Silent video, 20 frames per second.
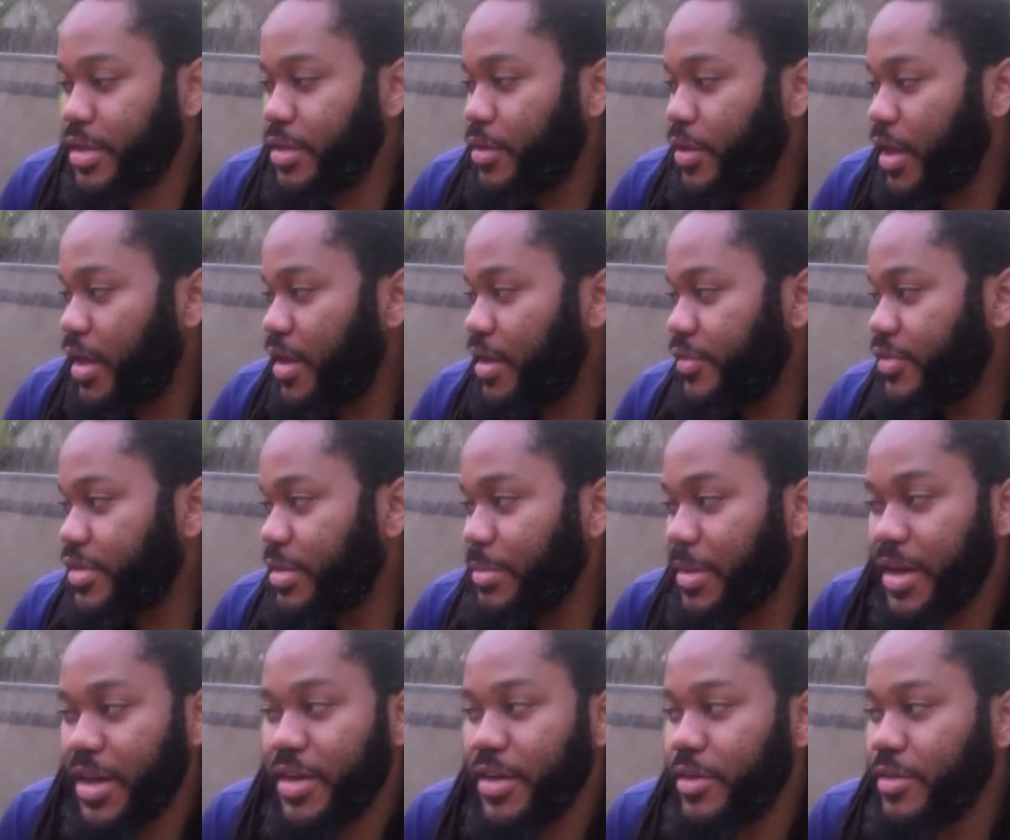So hey, if
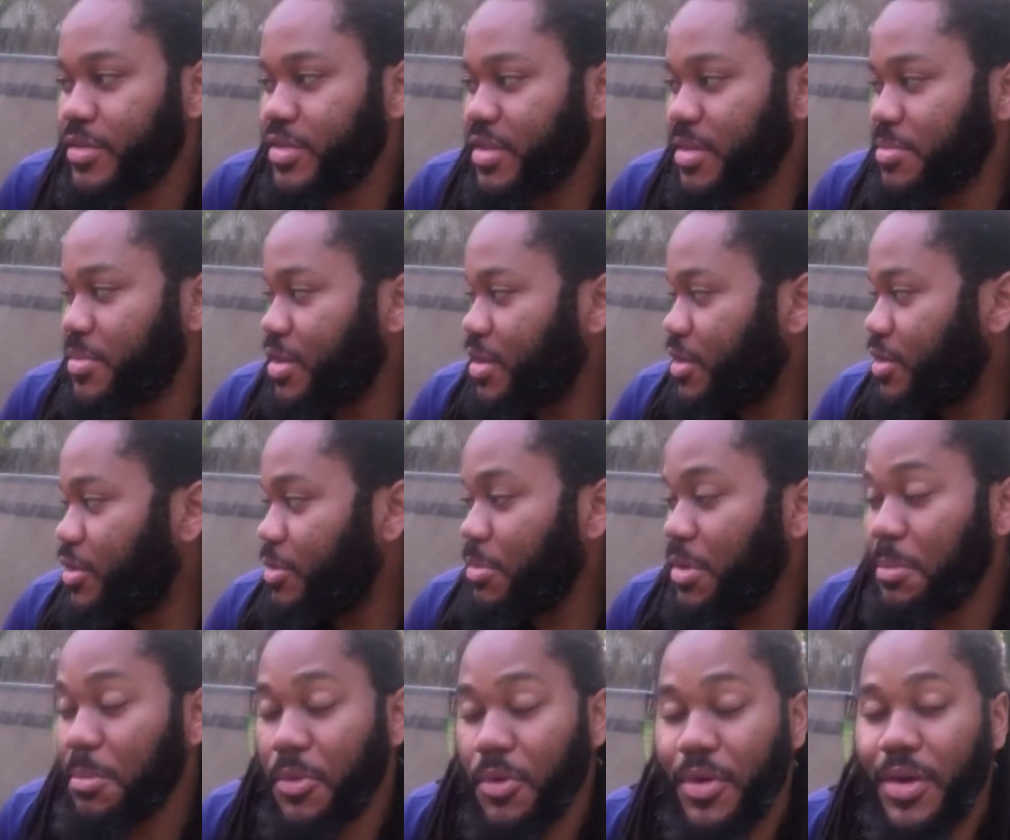somebody knows something a
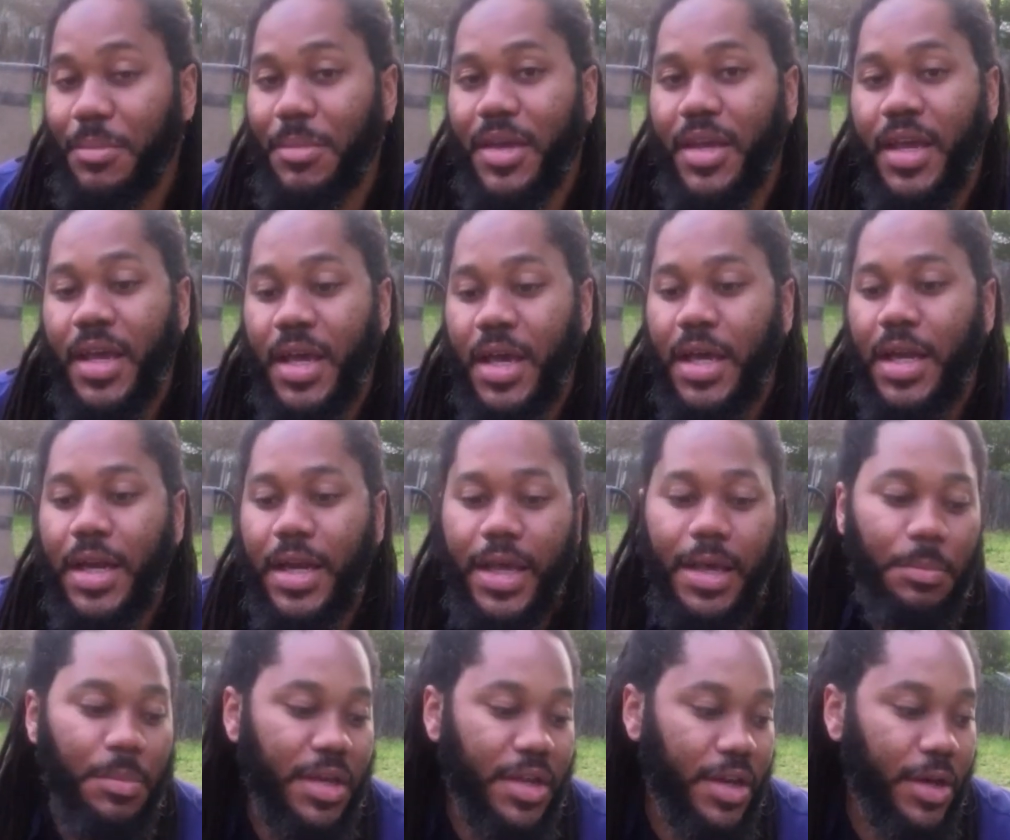little bit more than me,
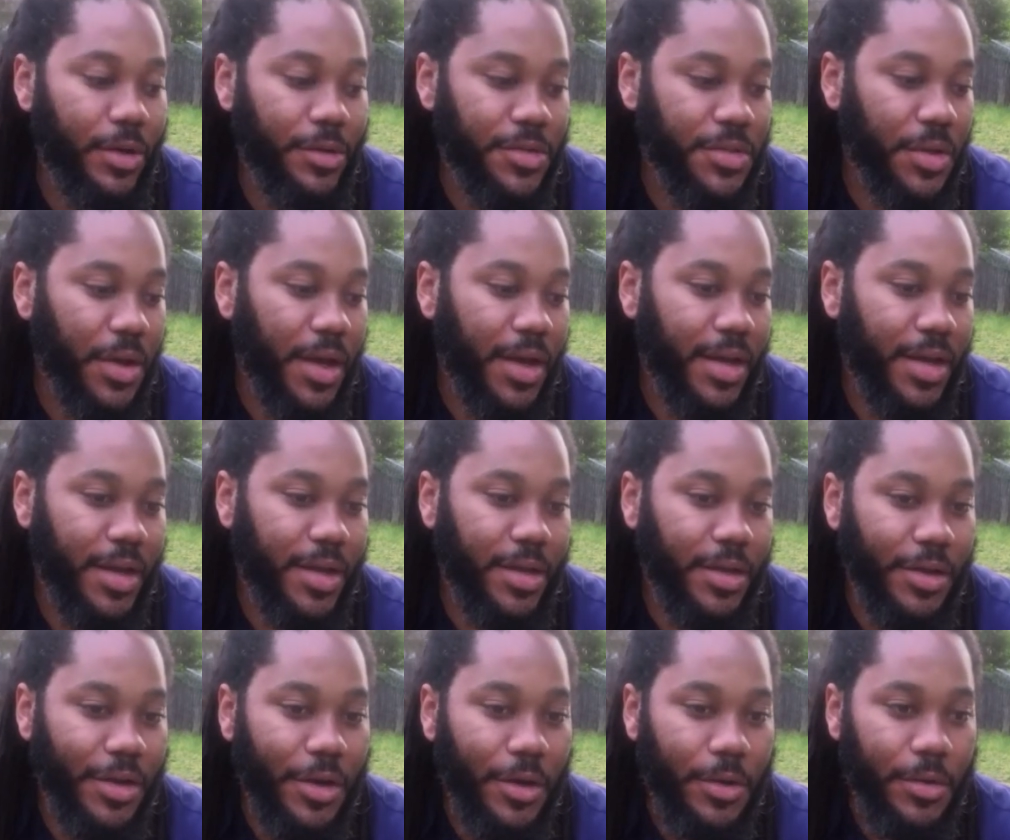let me know so I
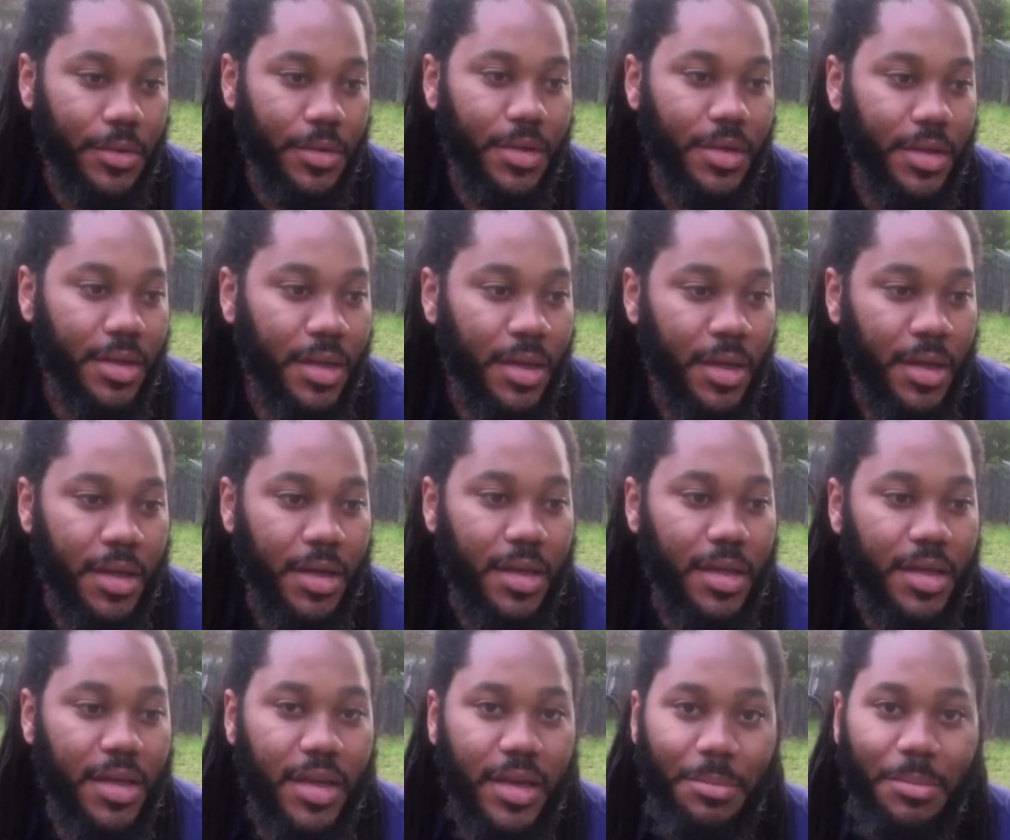can, you know,
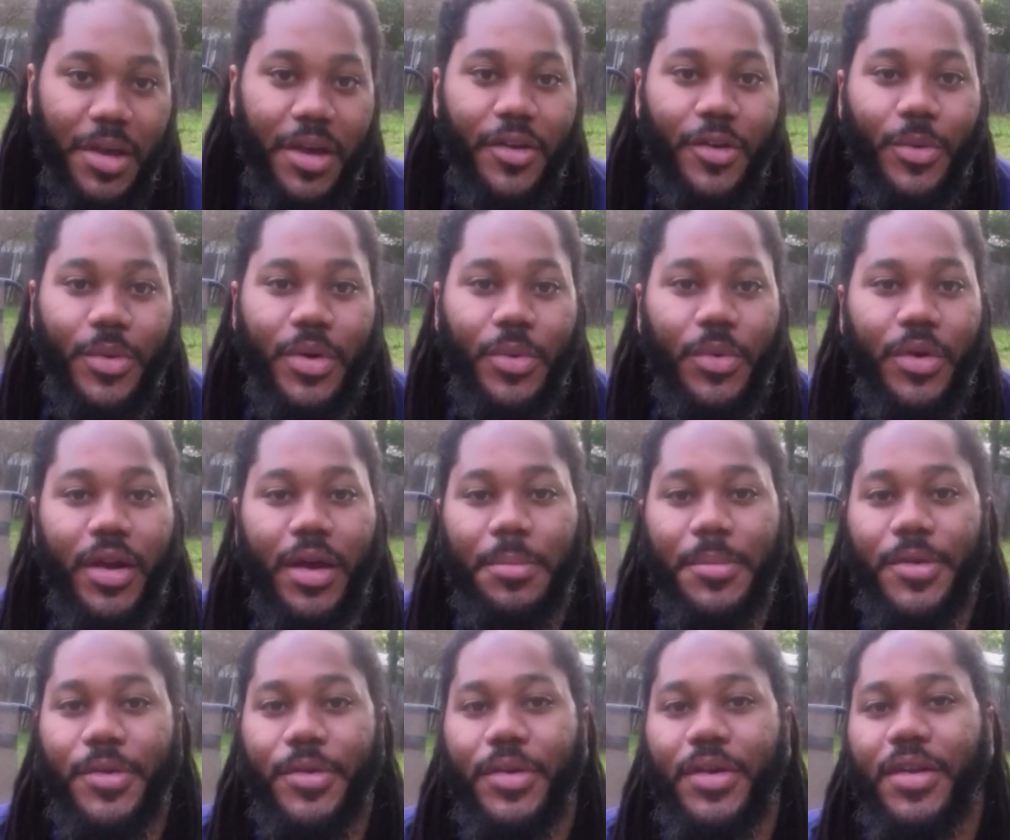get better with
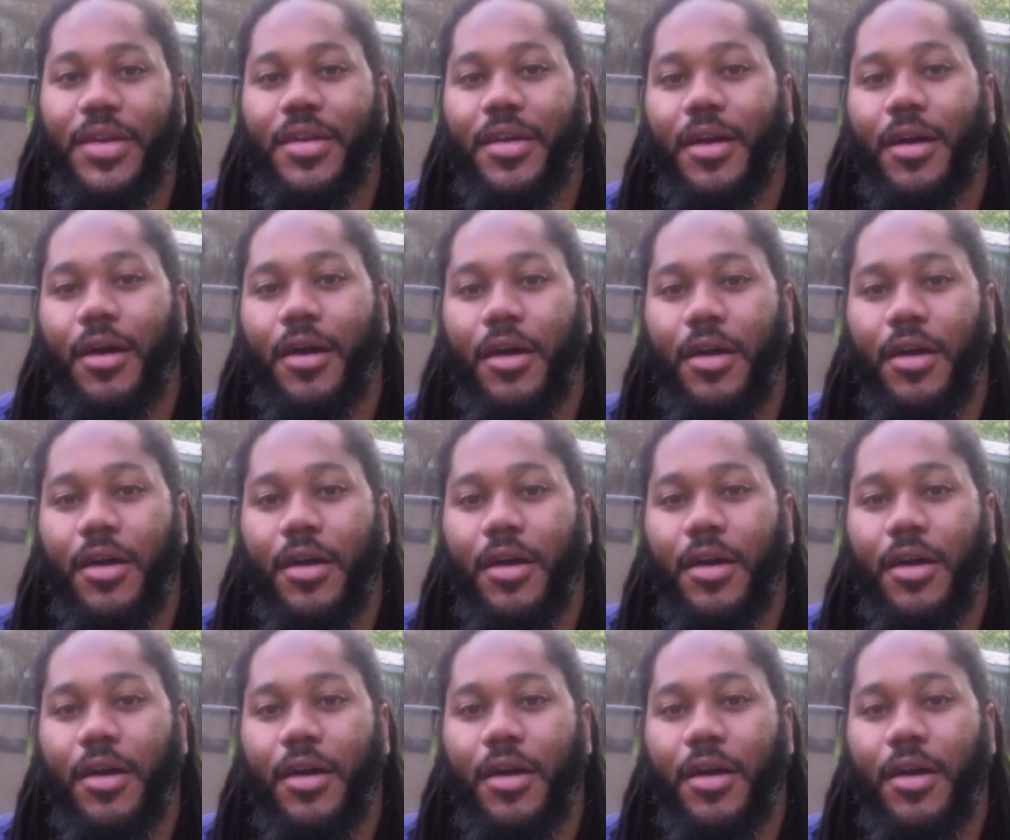what I'm doing.